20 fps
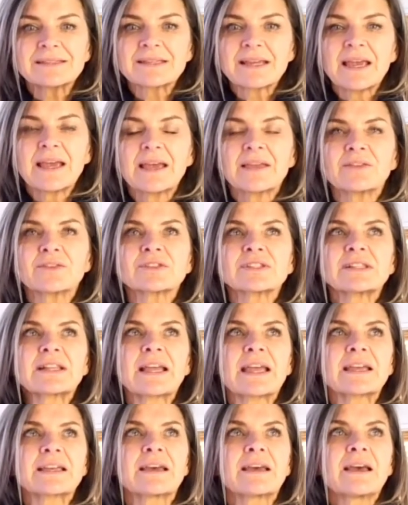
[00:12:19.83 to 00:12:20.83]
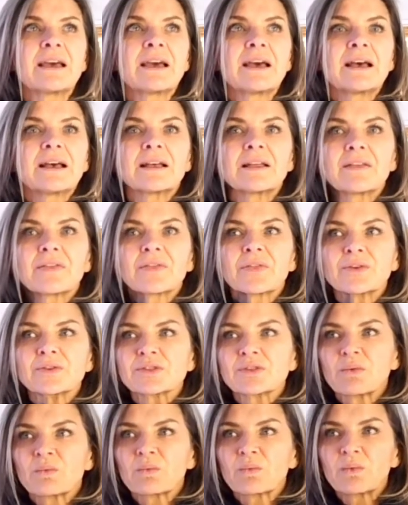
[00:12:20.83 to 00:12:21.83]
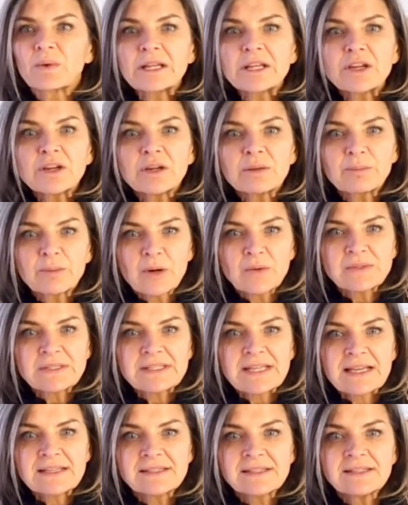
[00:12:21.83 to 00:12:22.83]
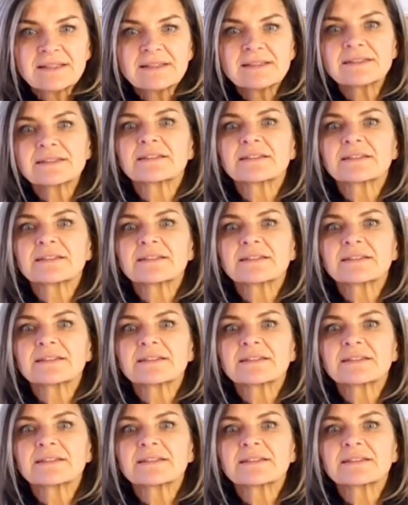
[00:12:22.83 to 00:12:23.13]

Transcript: and there's really good processes